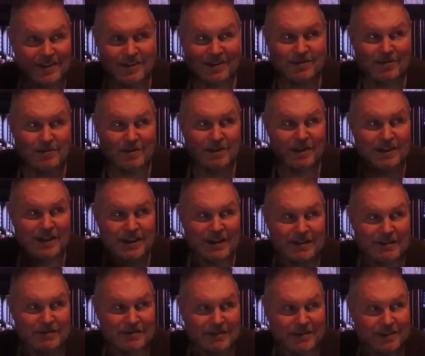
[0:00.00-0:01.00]
yeah, that's where
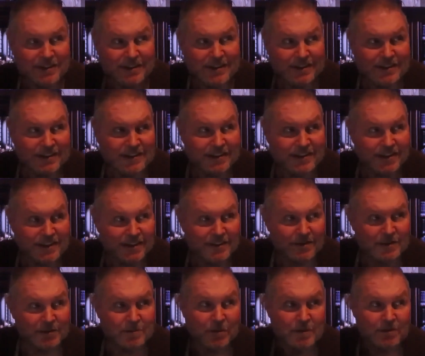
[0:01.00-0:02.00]
he lives
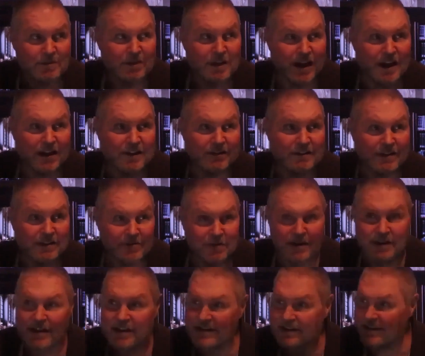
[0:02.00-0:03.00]
supposed to
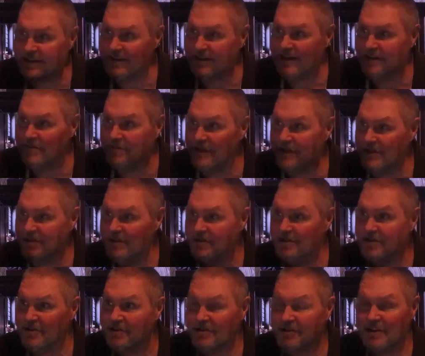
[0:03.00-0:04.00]
honor it. Well, I think that
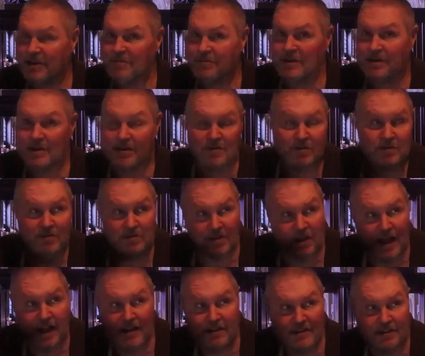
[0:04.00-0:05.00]
means just accept it. And of
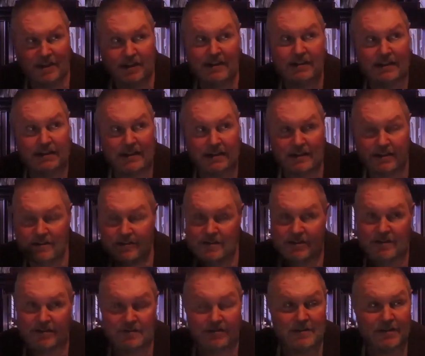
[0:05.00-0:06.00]
course, God's in
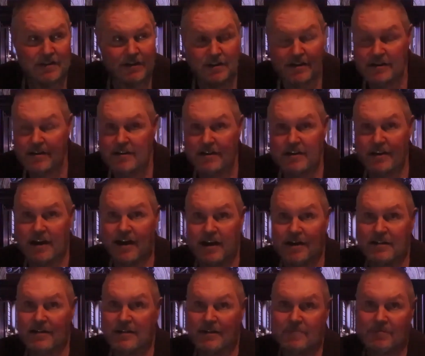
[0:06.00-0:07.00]
there, so
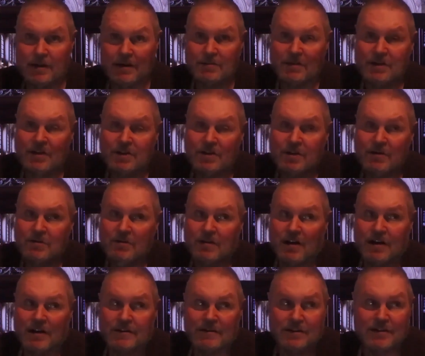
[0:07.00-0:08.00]
you know, maybe you
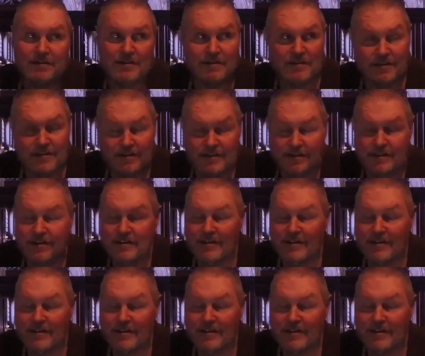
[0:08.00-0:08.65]
do honor it.